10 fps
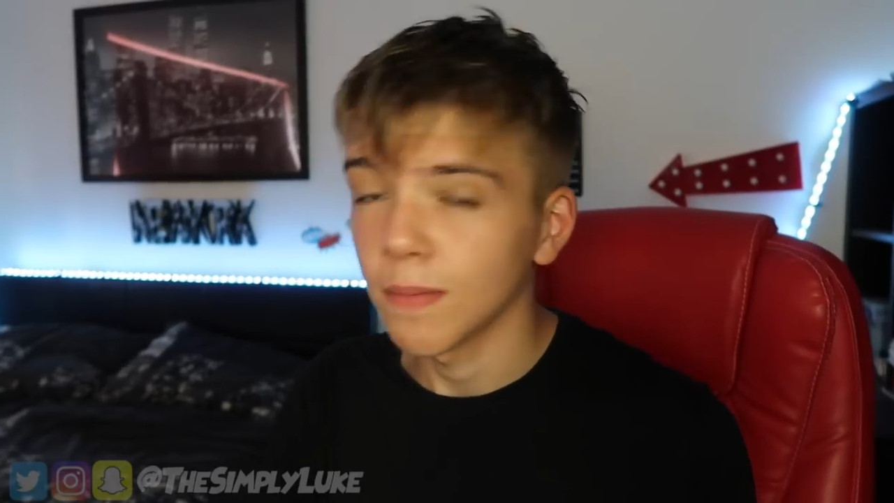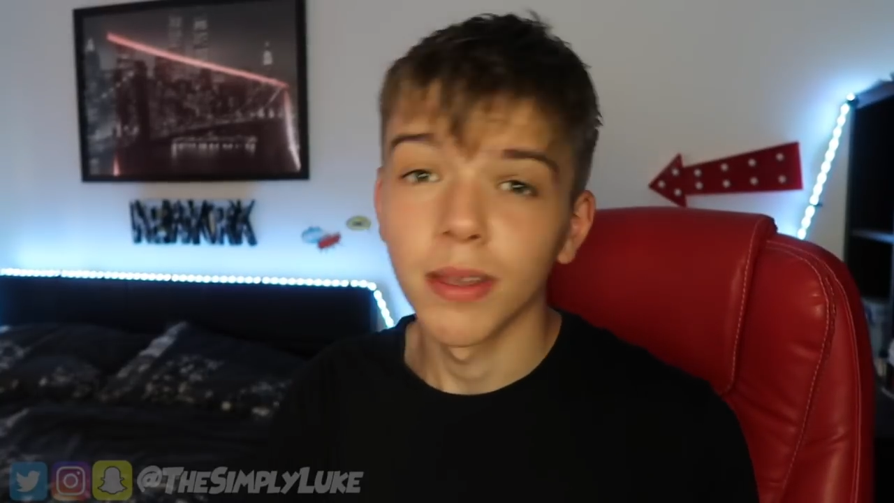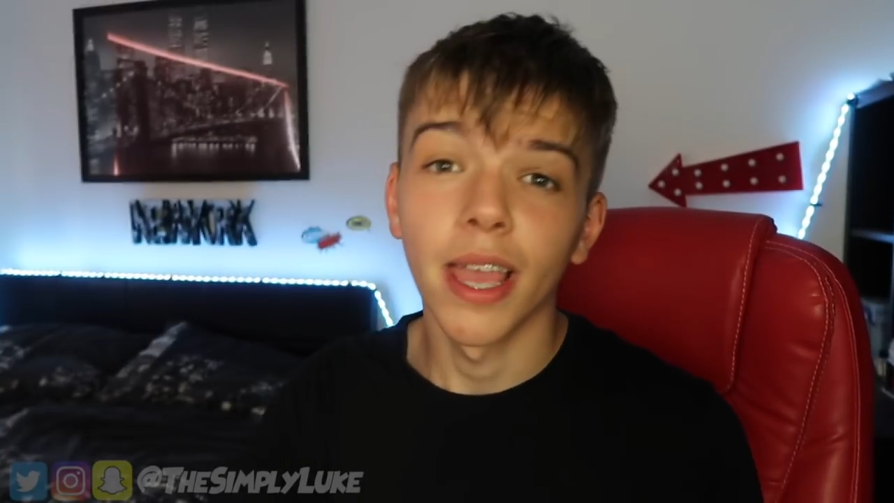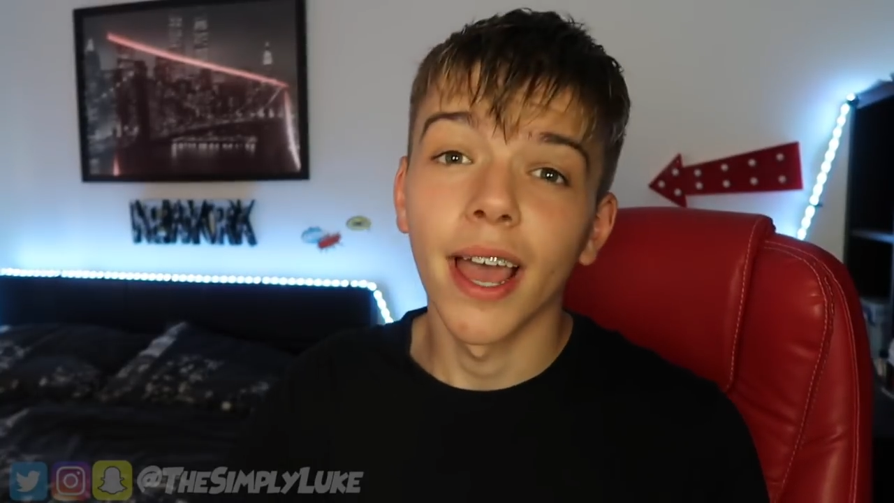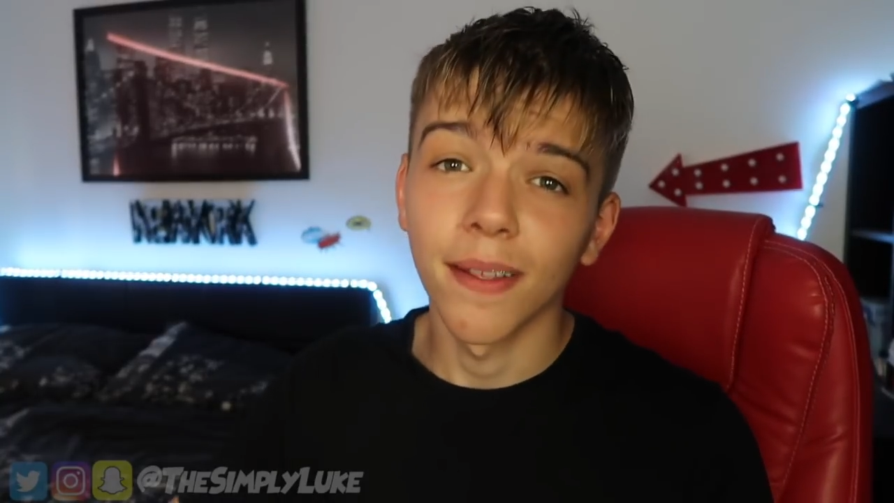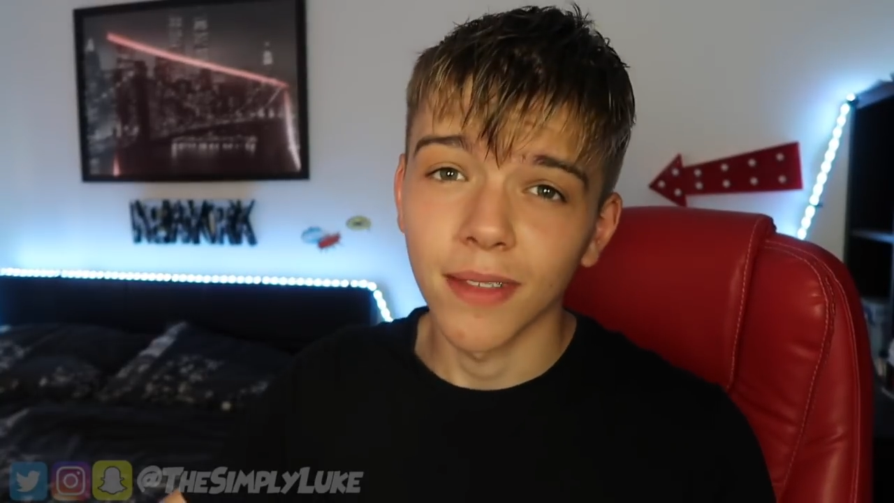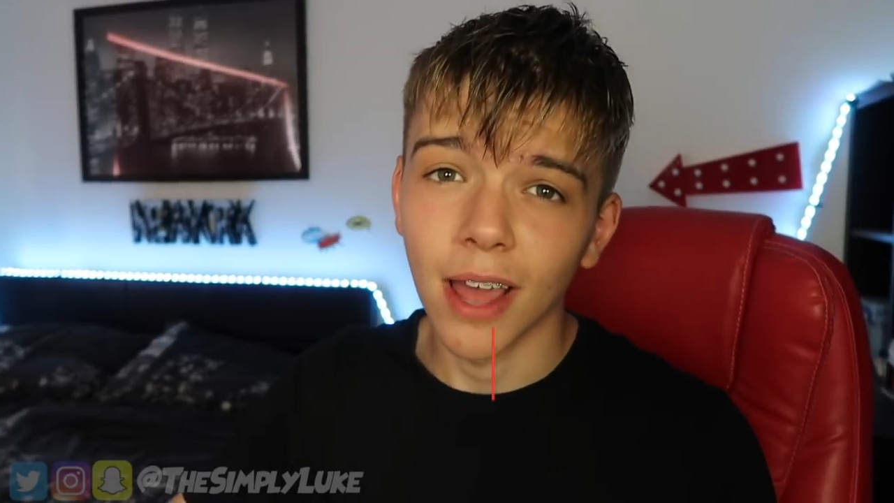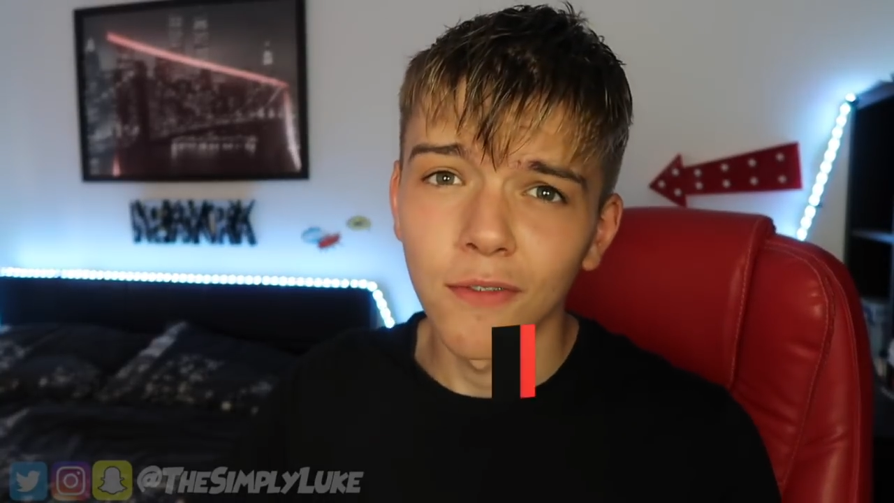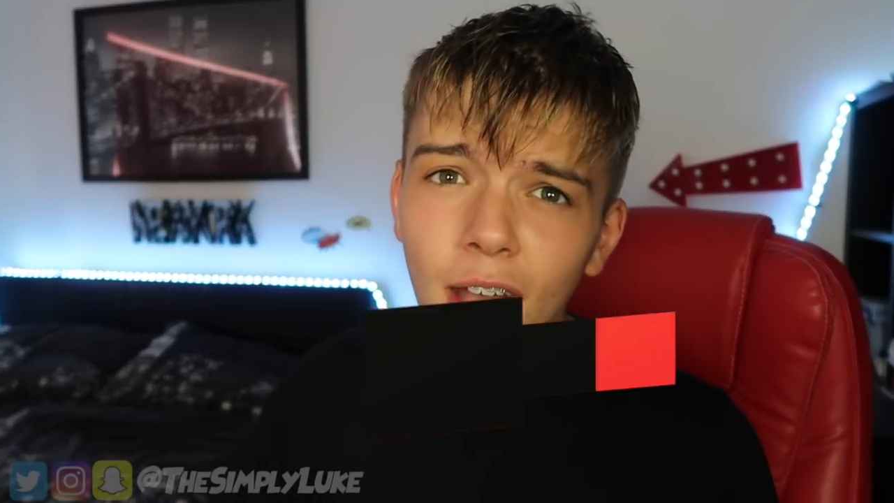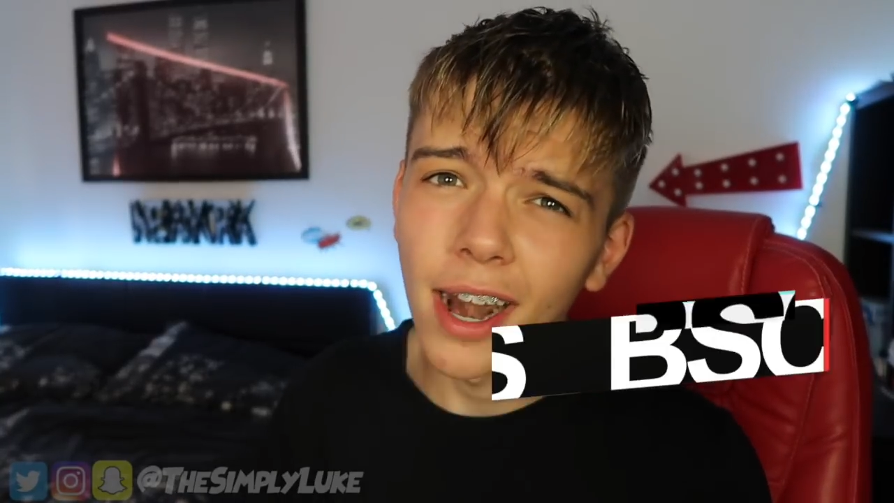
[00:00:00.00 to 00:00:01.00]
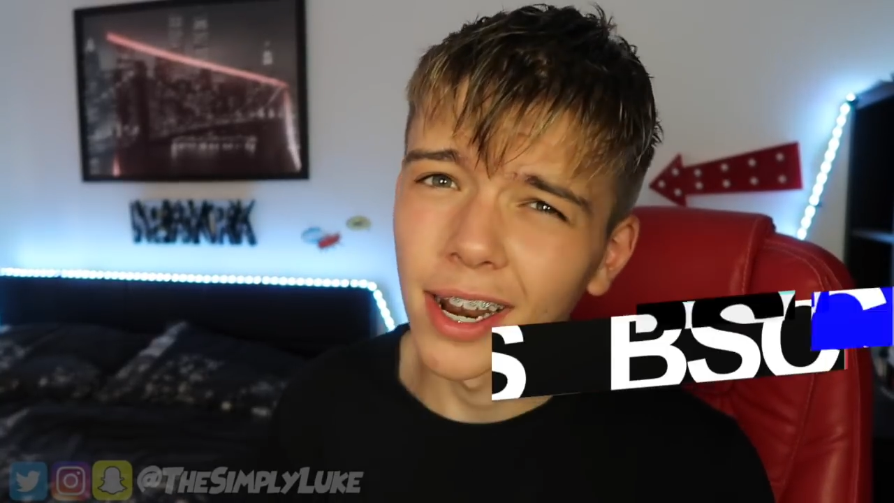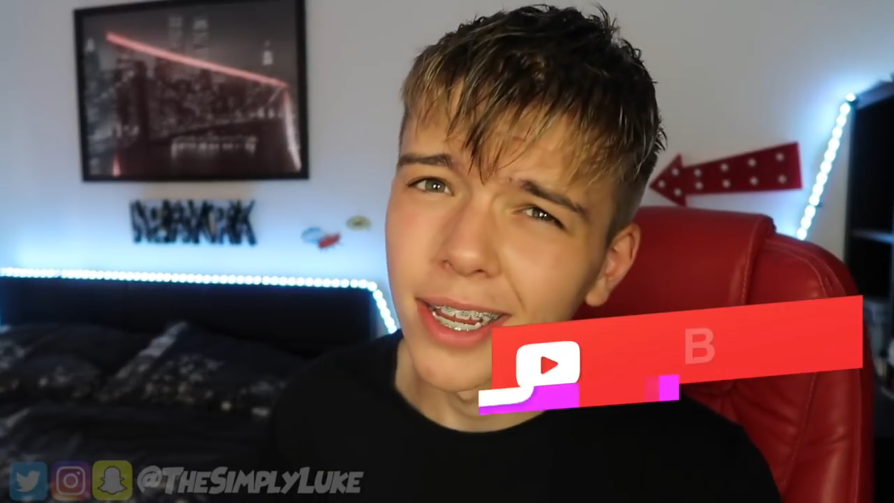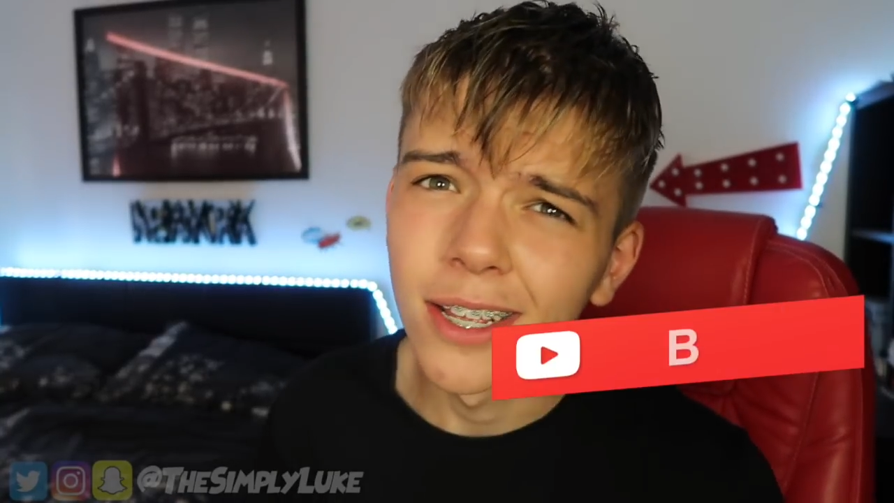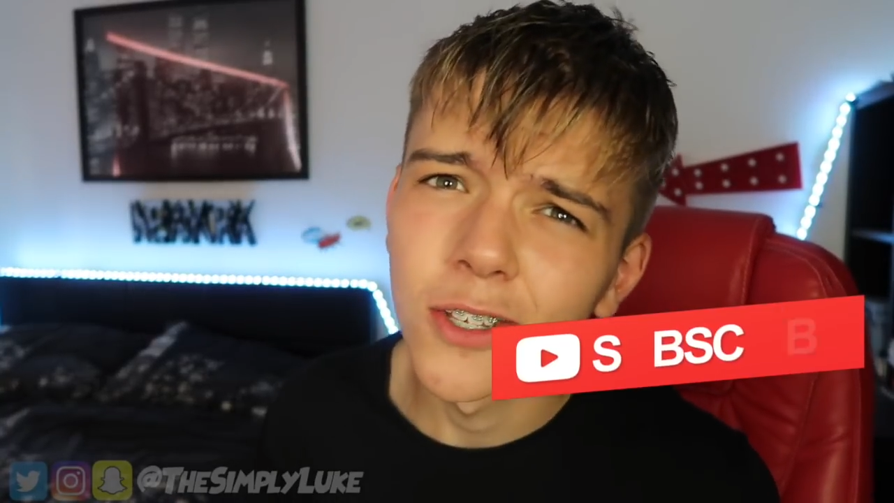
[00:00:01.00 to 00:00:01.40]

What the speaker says: But yeah, and finally,